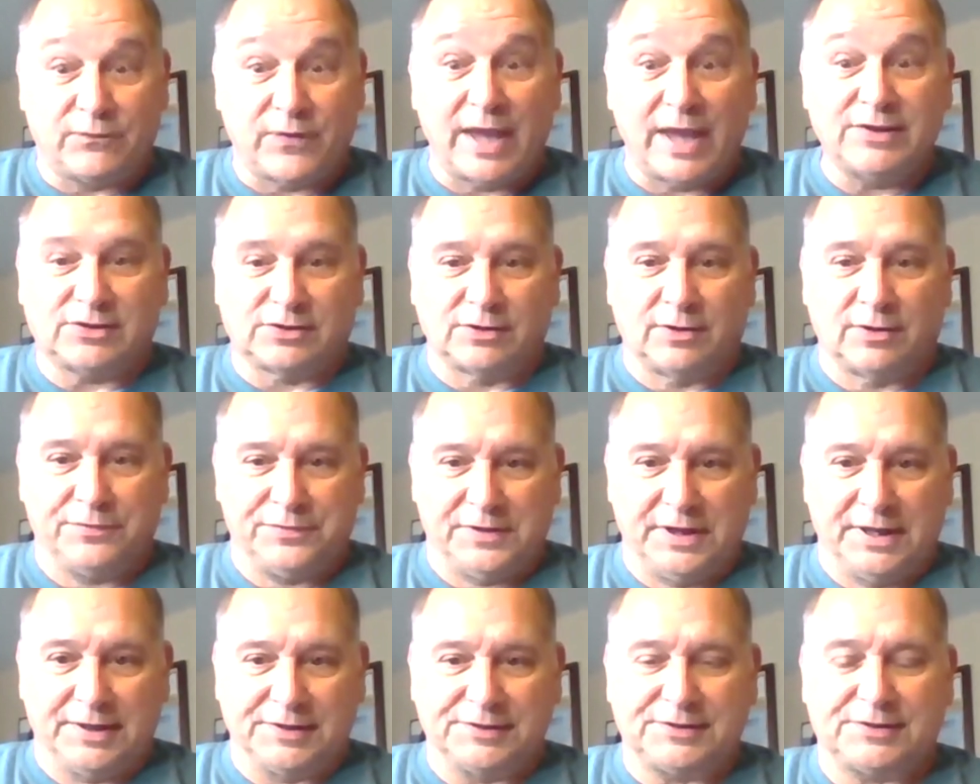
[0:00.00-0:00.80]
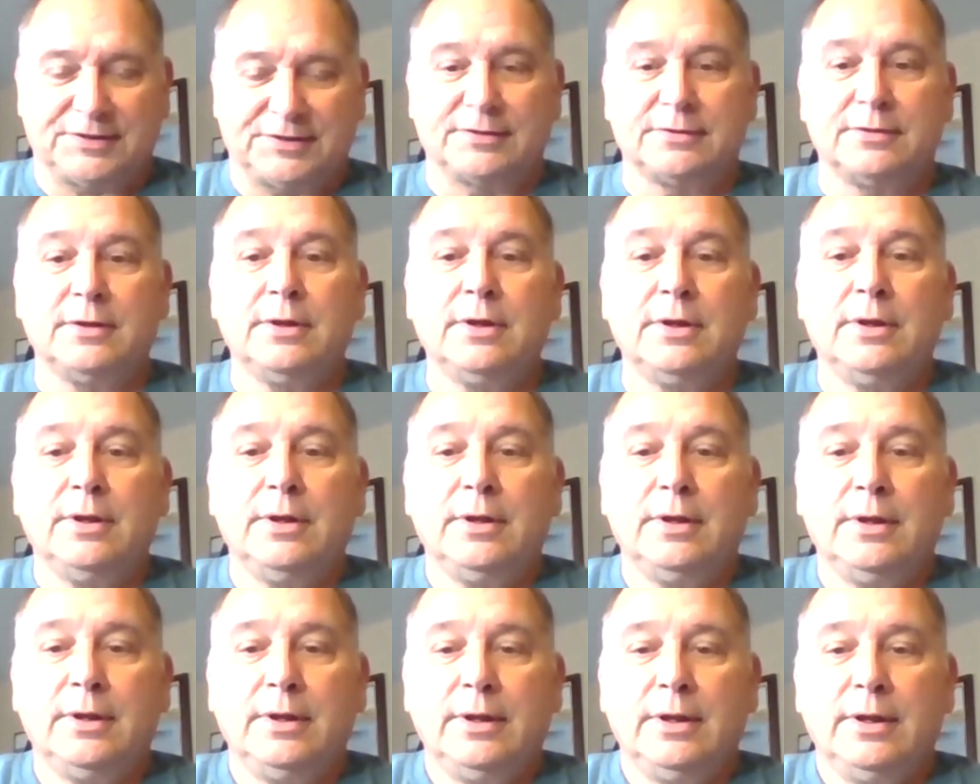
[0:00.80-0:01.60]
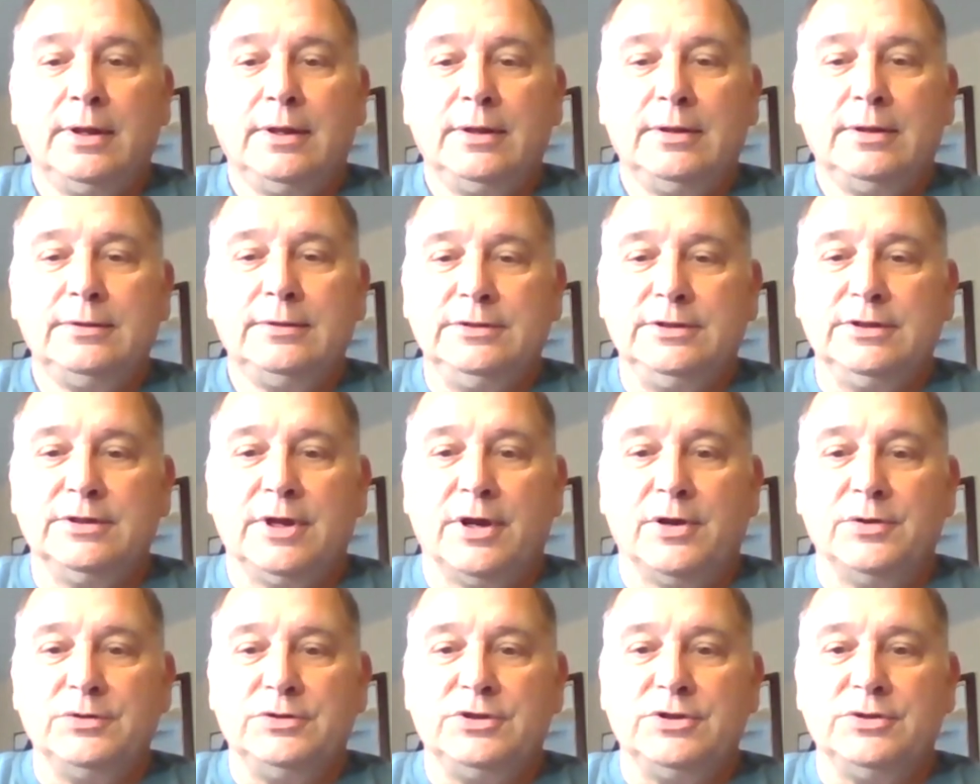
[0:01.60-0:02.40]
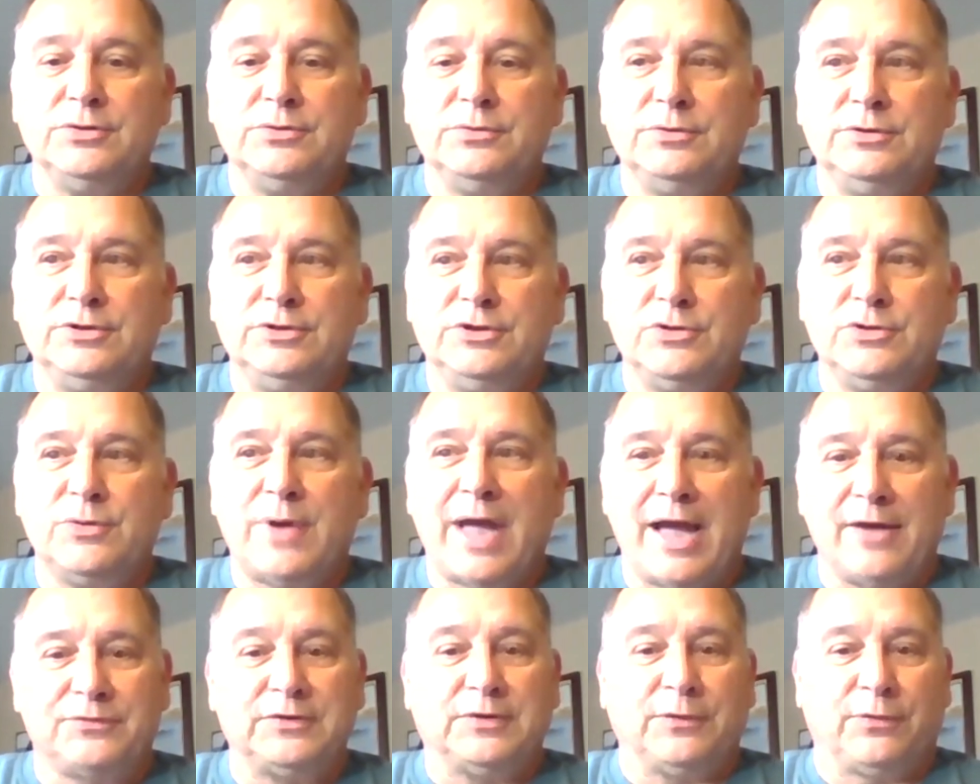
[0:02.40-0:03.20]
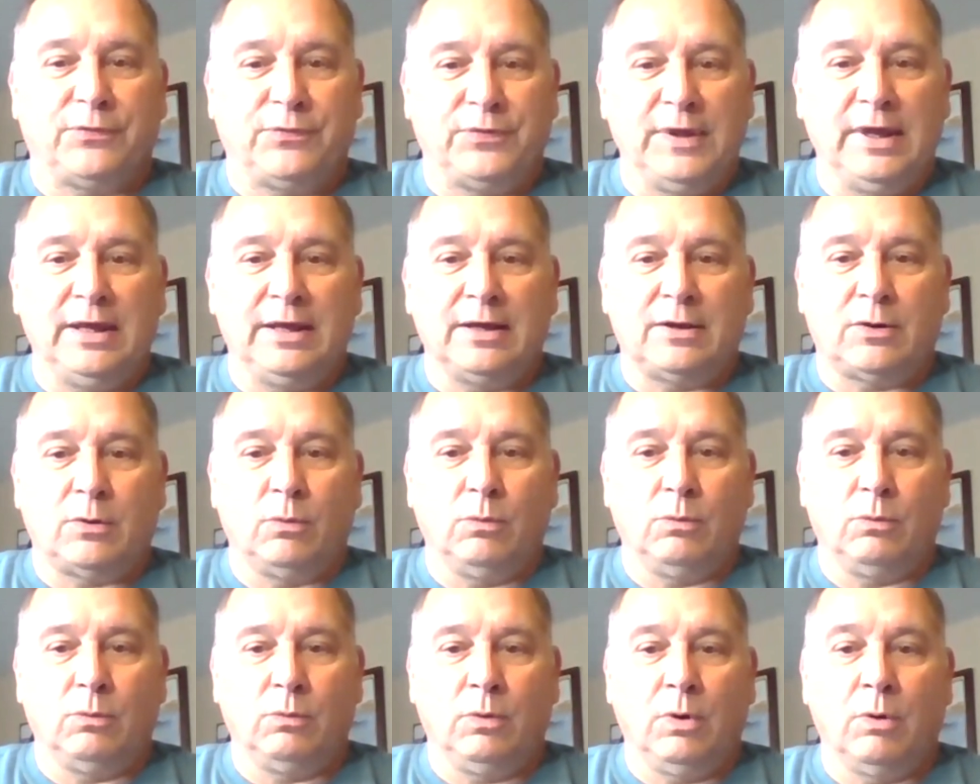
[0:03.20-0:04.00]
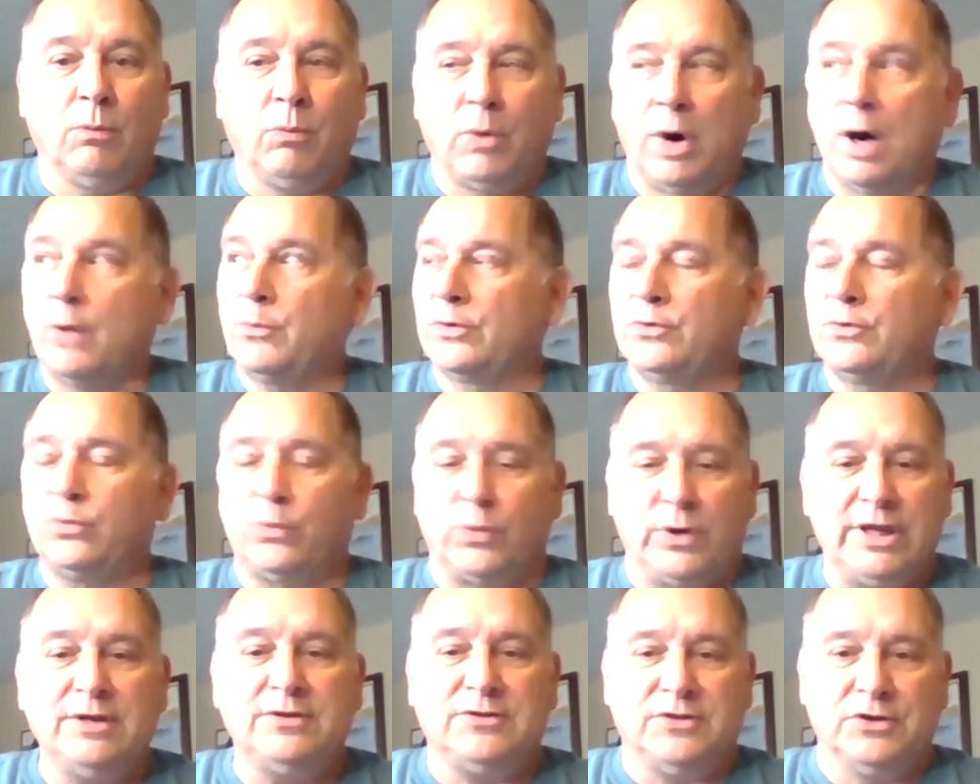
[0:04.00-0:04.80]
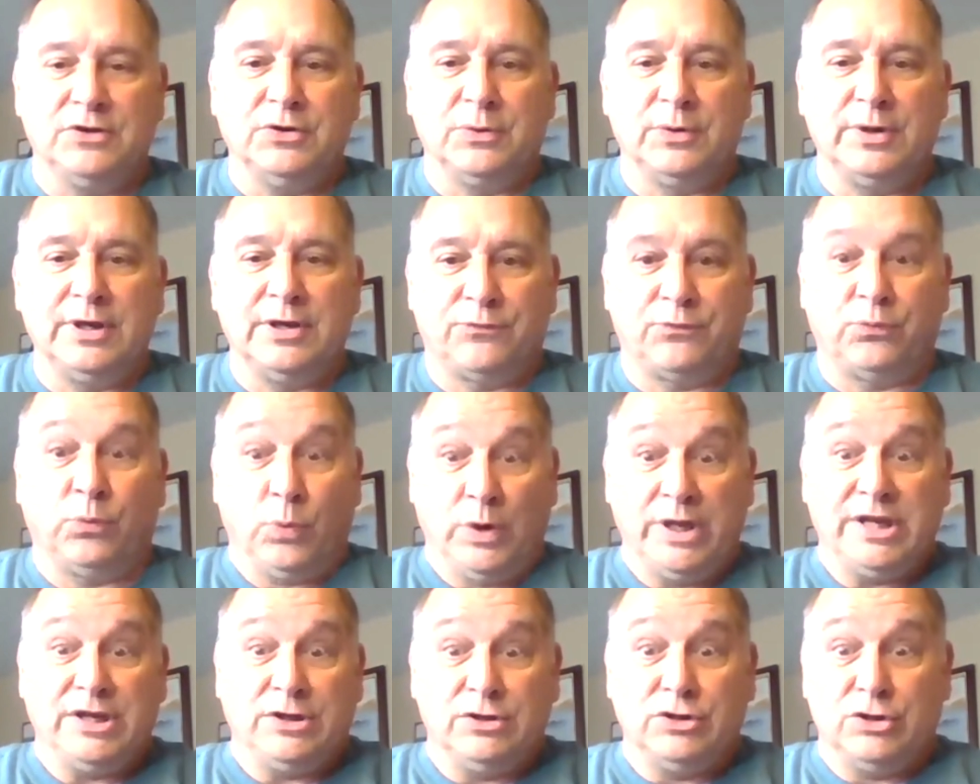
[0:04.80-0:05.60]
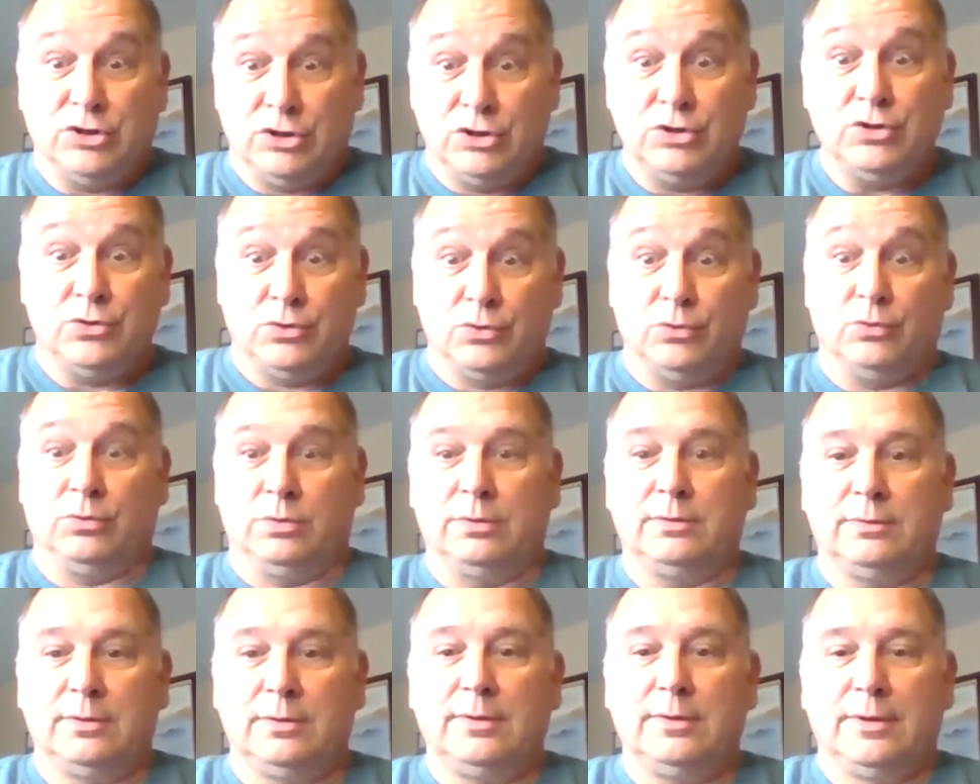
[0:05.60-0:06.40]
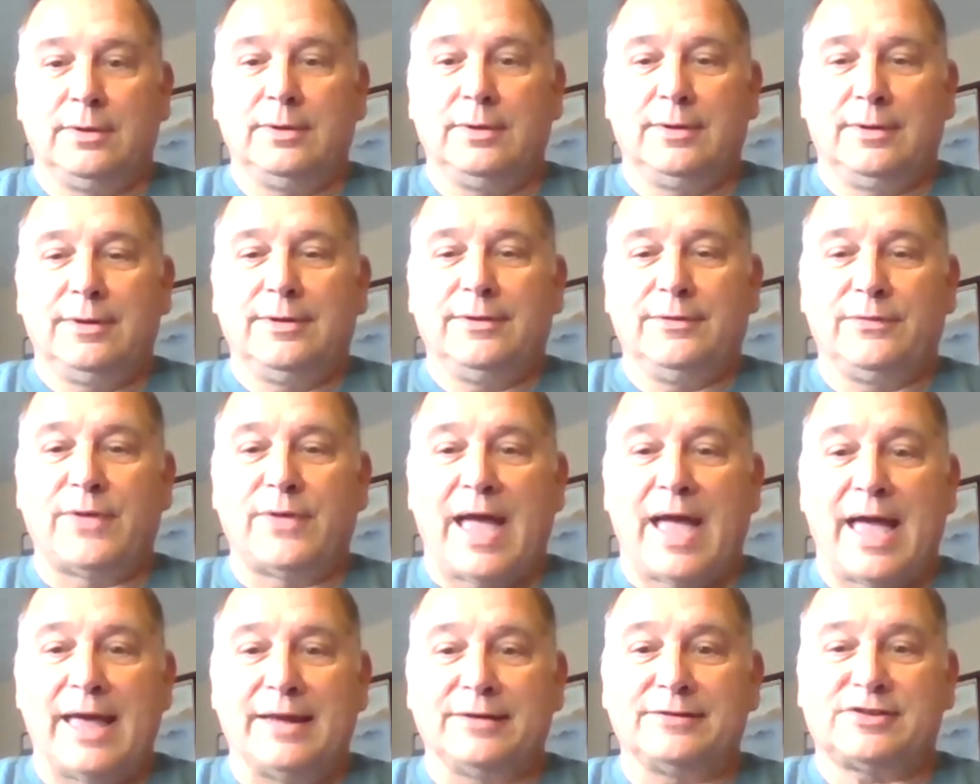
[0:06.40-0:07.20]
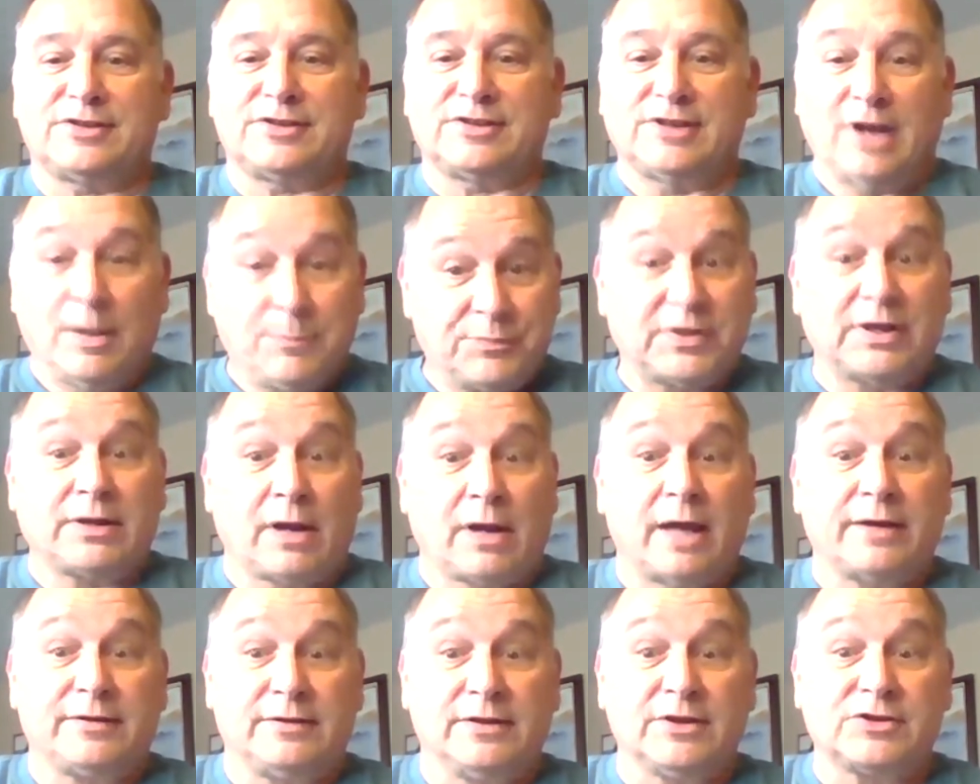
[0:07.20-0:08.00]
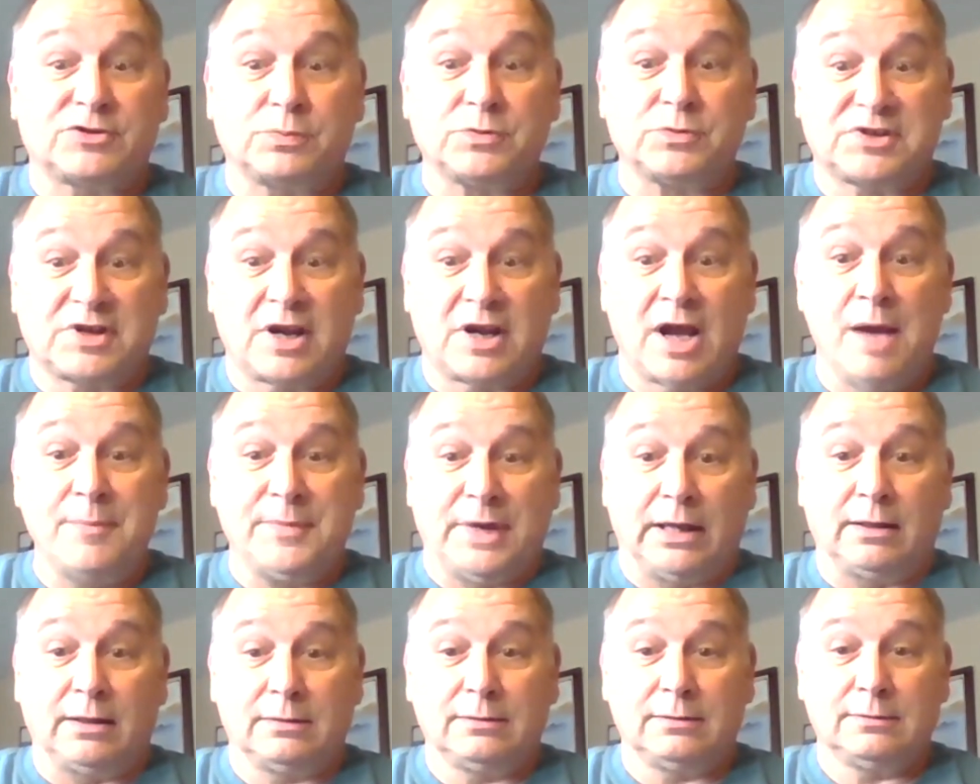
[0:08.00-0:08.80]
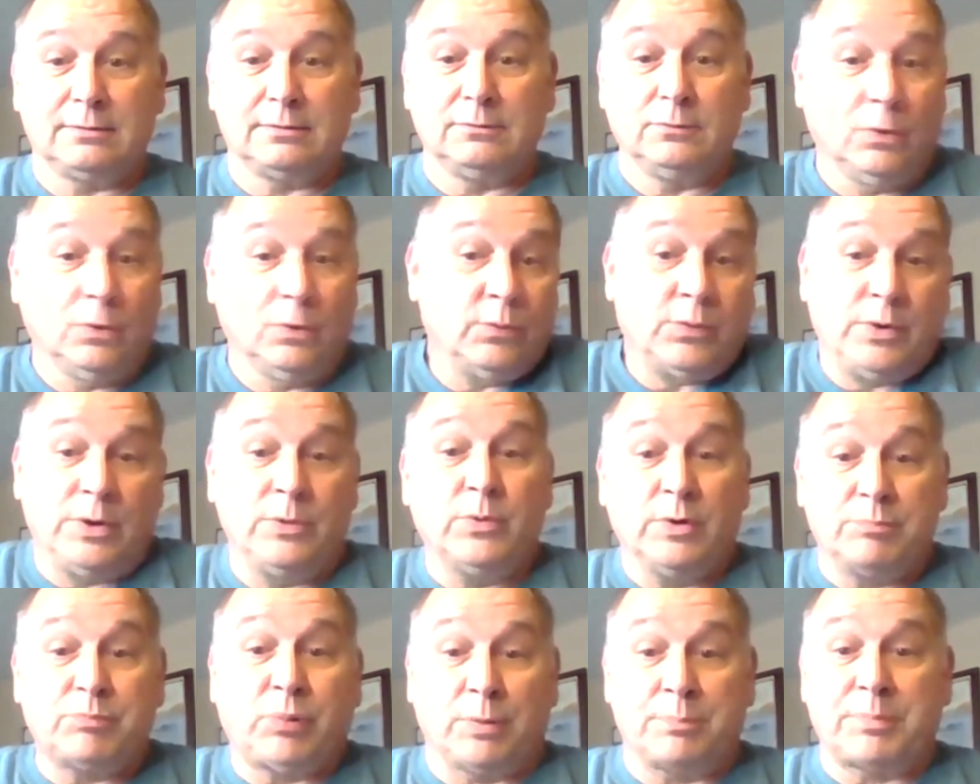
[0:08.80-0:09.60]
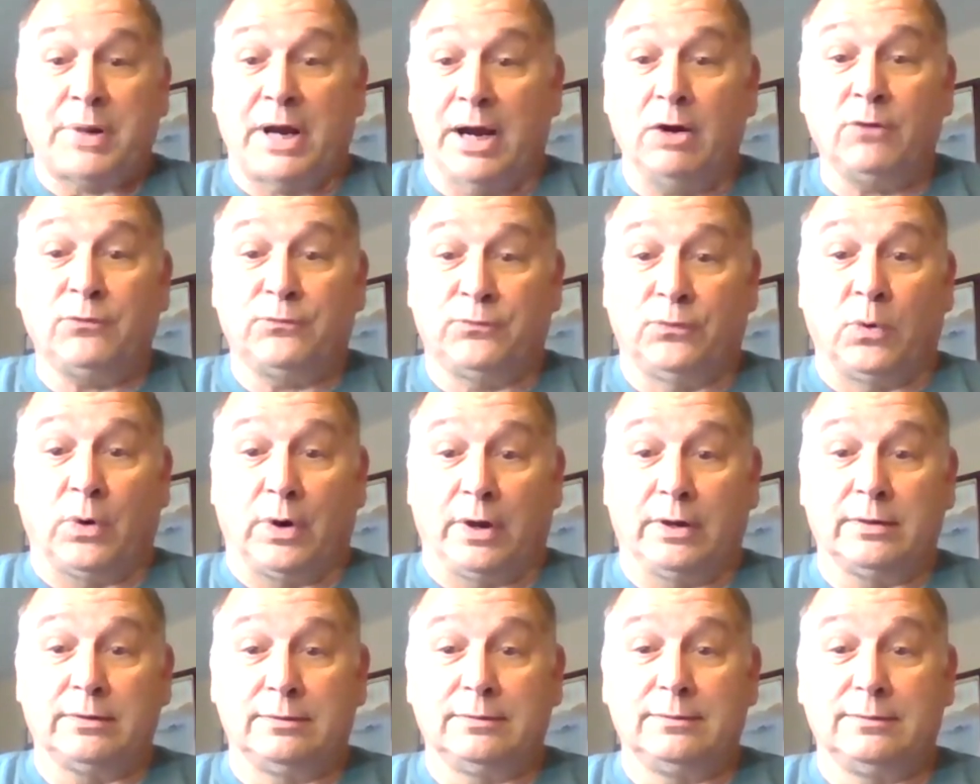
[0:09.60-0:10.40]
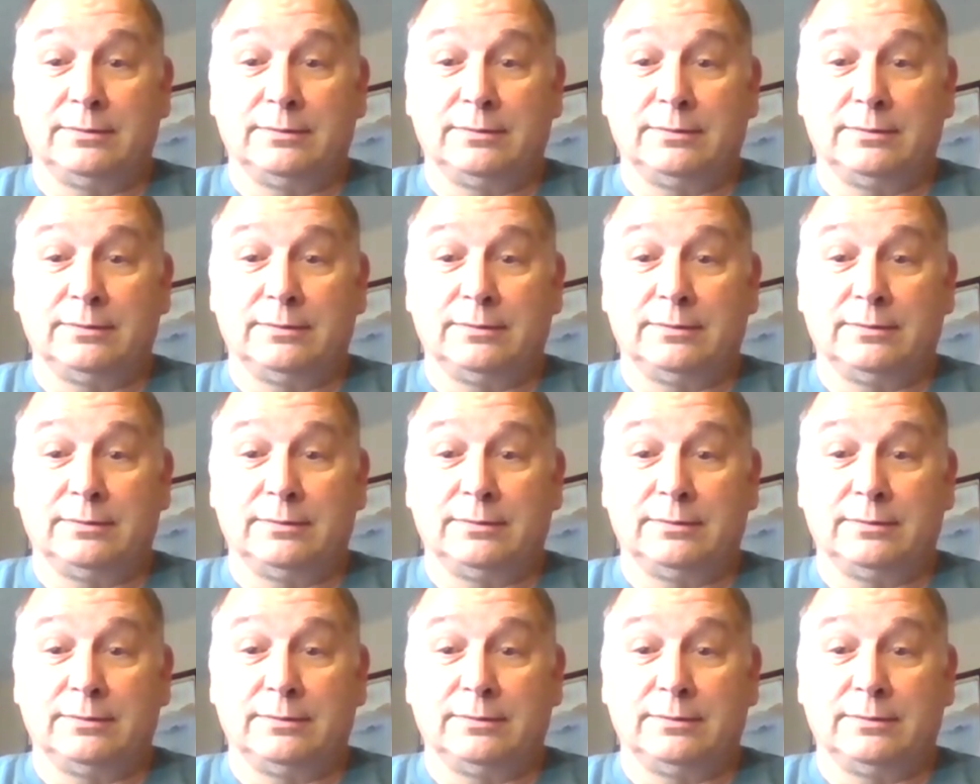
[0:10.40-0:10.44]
face on this, you know you you have to think well what would we do if we knew that something like this was coming well, we would prepare for it